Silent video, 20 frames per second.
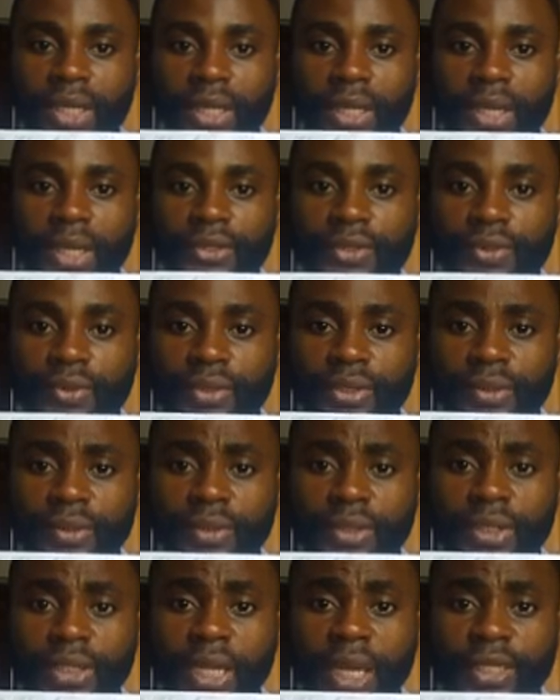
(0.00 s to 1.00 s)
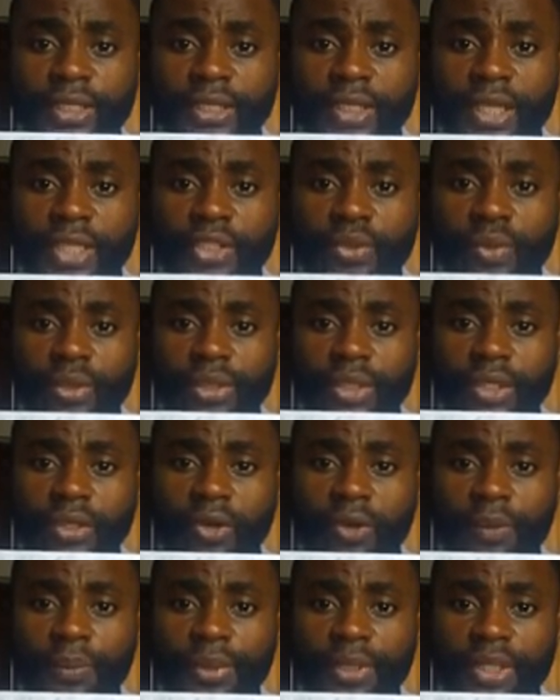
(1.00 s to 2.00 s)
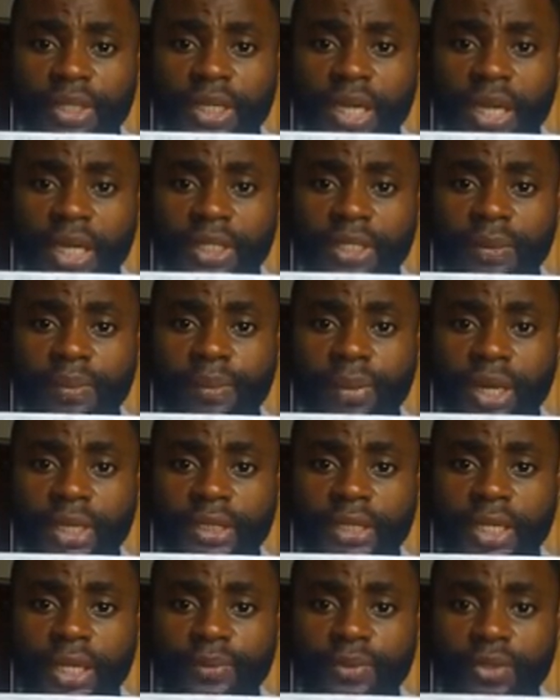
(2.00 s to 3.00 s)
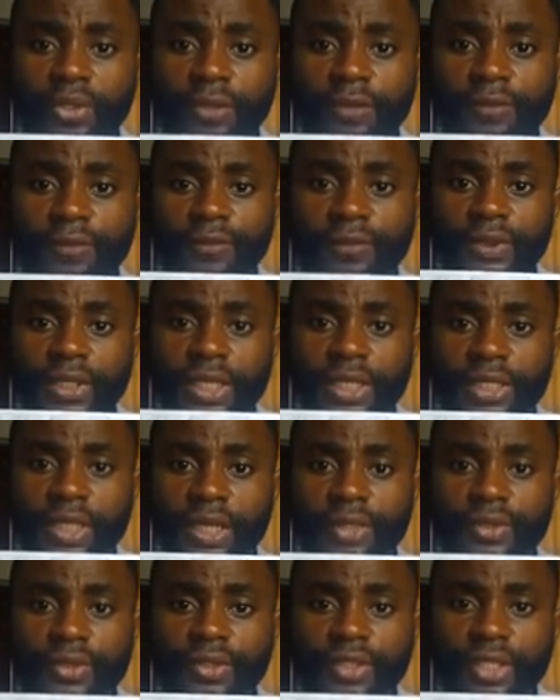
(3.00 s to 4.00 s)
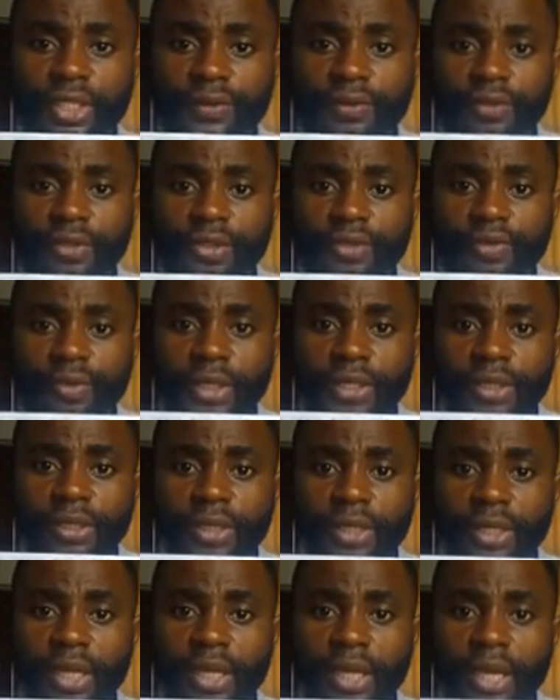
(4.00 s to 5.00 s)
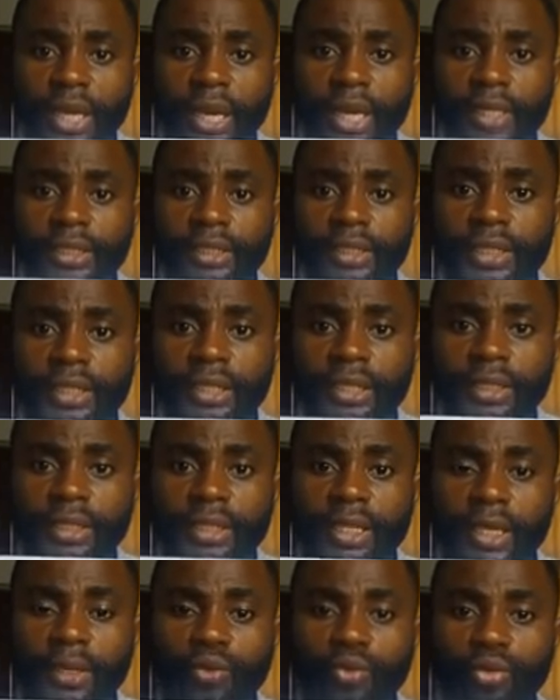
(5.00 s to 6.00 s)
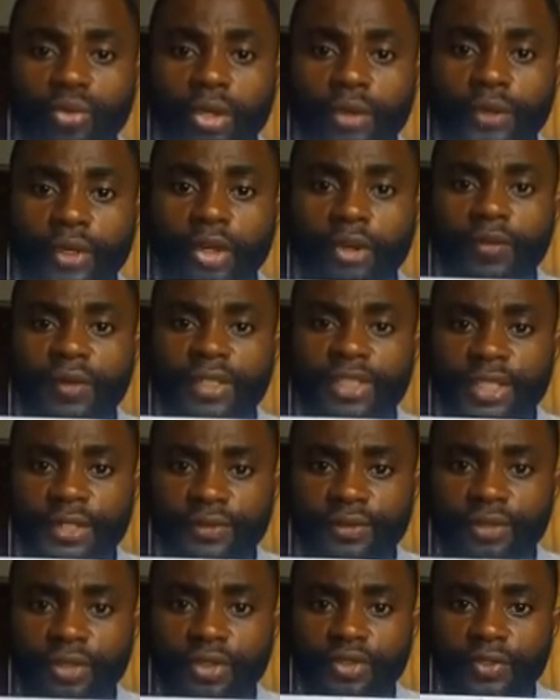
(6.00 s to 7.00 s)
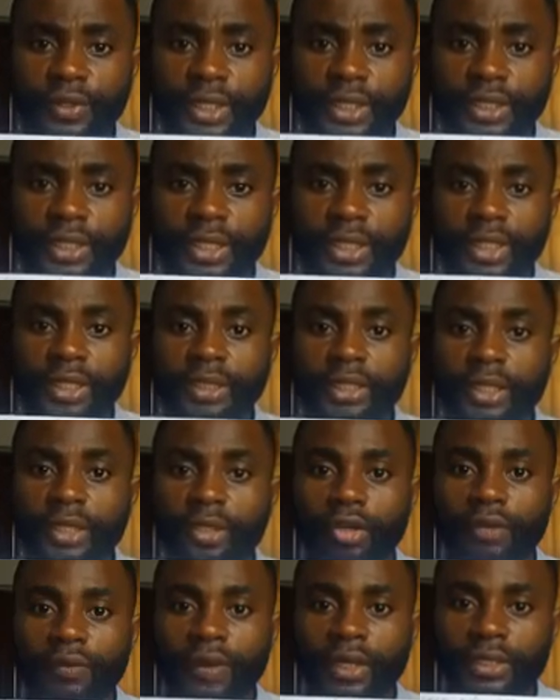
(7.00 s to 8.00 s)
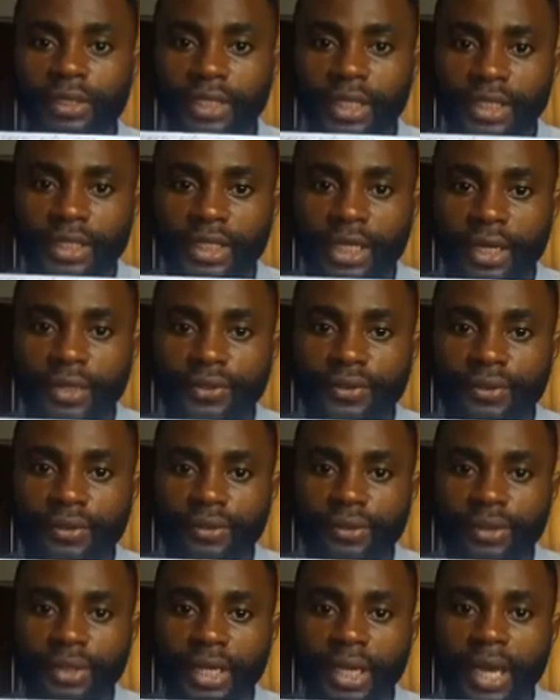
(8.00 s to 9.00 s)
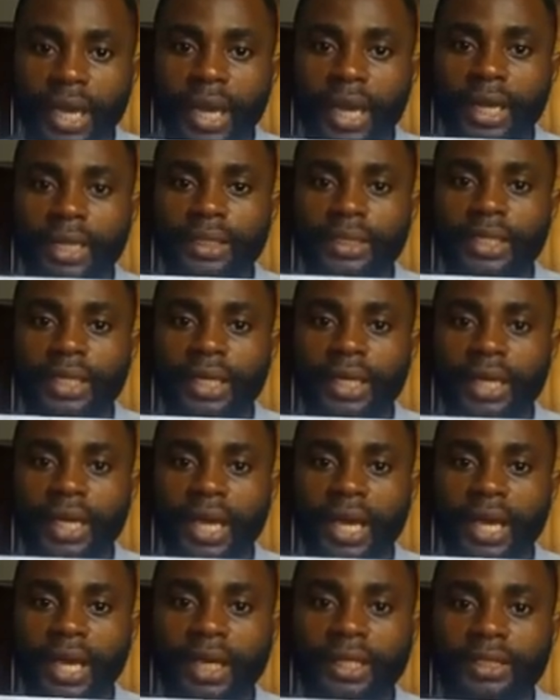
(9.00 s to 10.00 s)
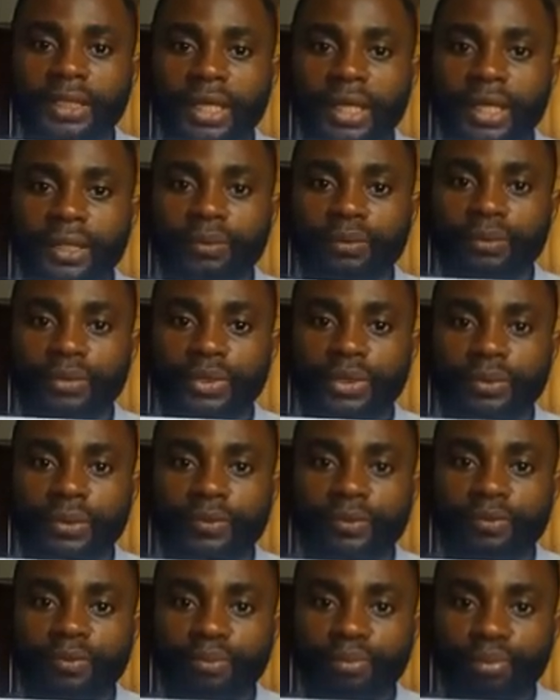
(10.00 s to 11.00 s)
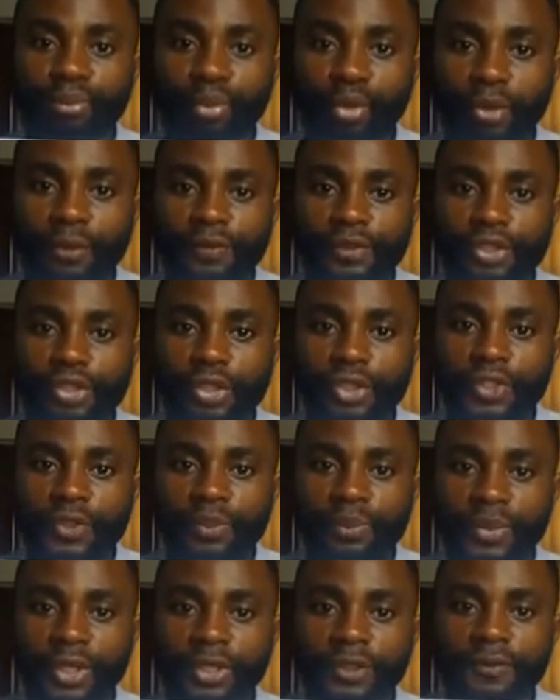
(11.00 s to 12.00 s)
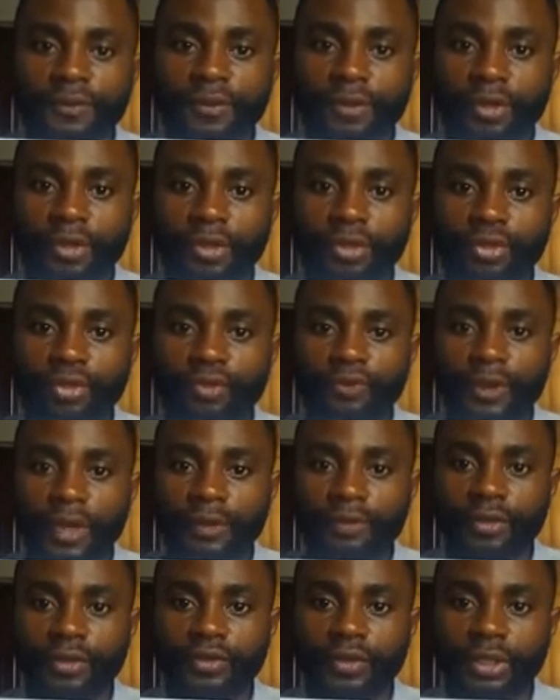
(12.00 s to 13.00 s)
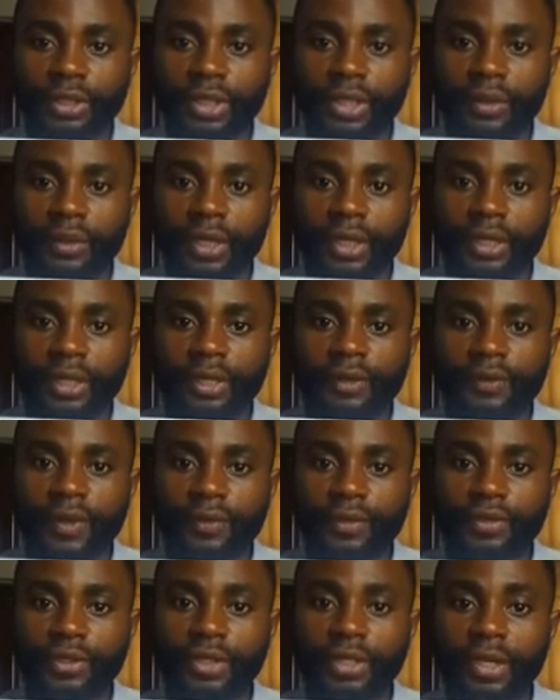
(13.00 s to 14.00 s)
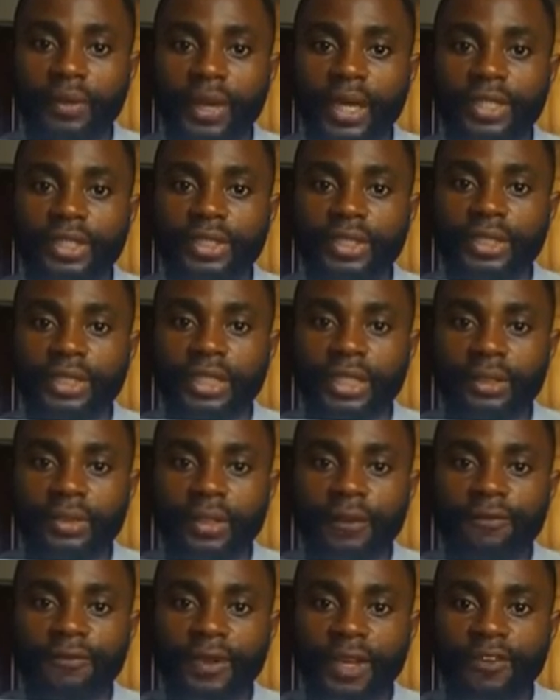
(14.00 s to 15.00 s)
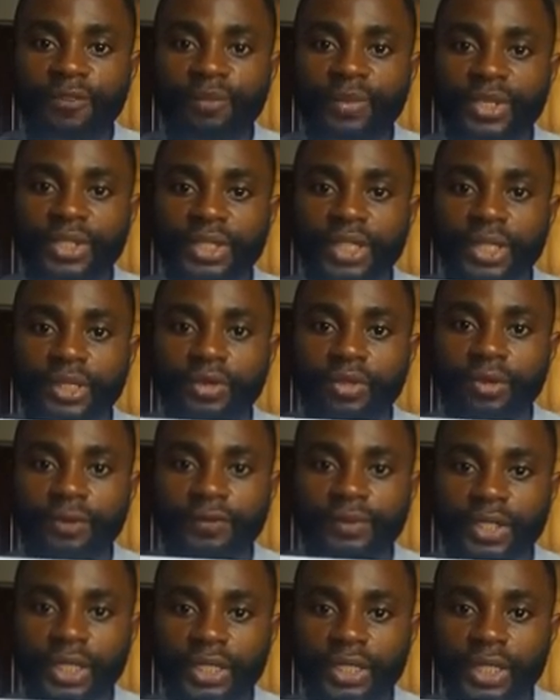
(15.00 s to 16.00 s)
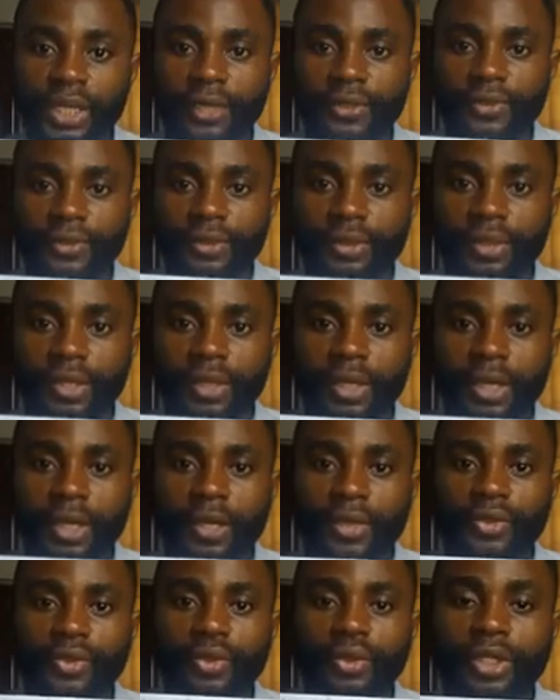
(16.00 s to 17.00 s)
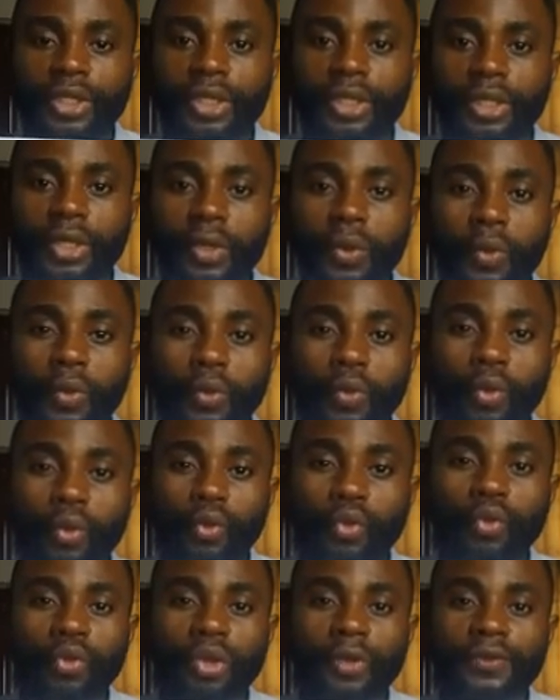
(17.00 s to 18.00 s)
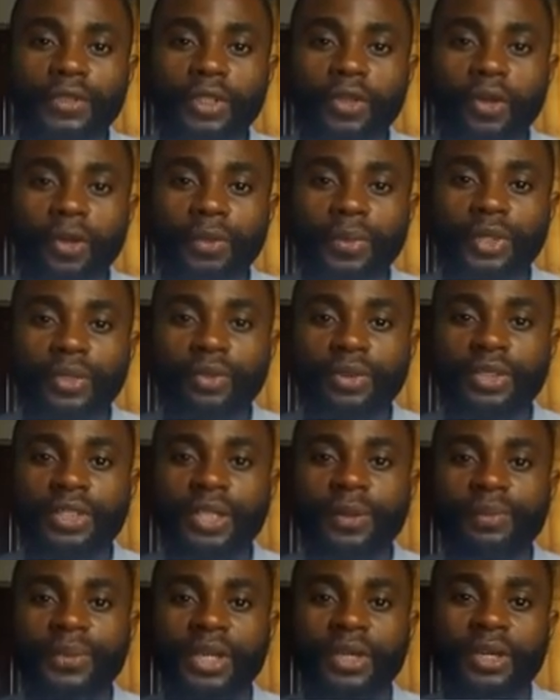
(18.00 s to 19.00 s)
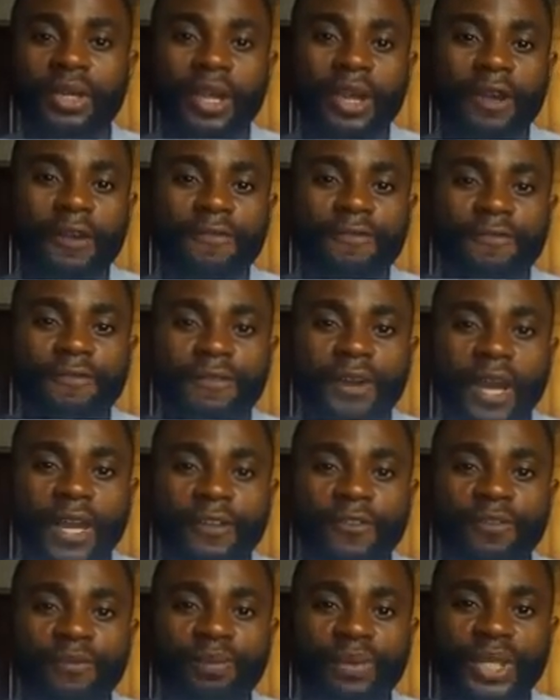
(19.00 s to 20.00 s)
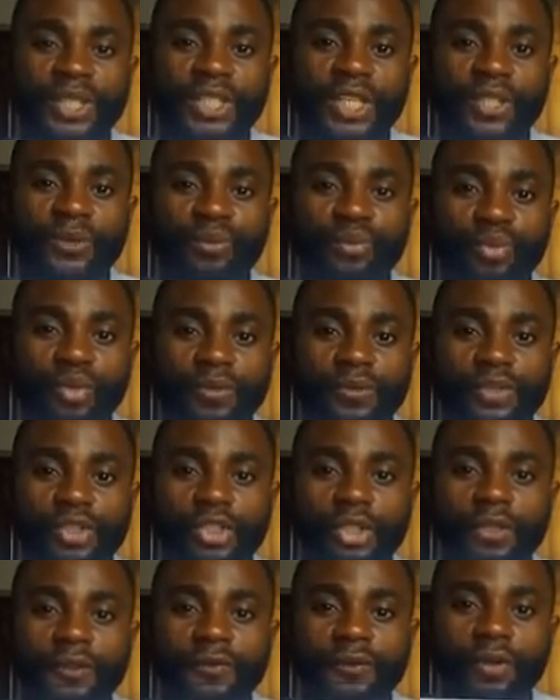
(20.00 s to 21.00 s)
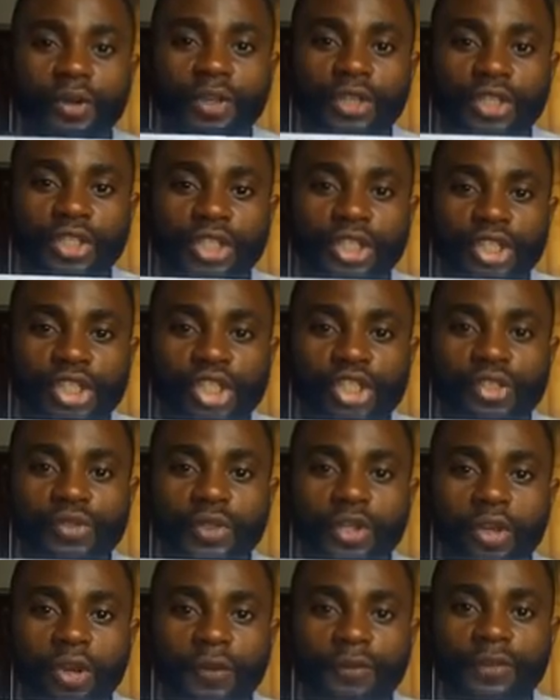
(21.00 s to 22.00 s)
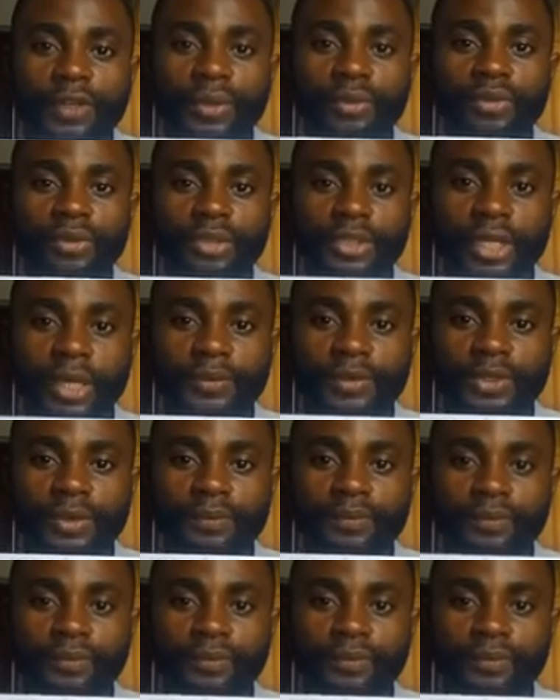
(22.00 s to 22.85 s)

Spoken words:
And so in 1991, the company had a bad debt of 10,700, and they could not recover 700. They recovered 10,000, and they had provisions made for 500 naira. 500 naira is 5% of 10,000. So the rule of the company was they make 5% provision for each recoverable debt.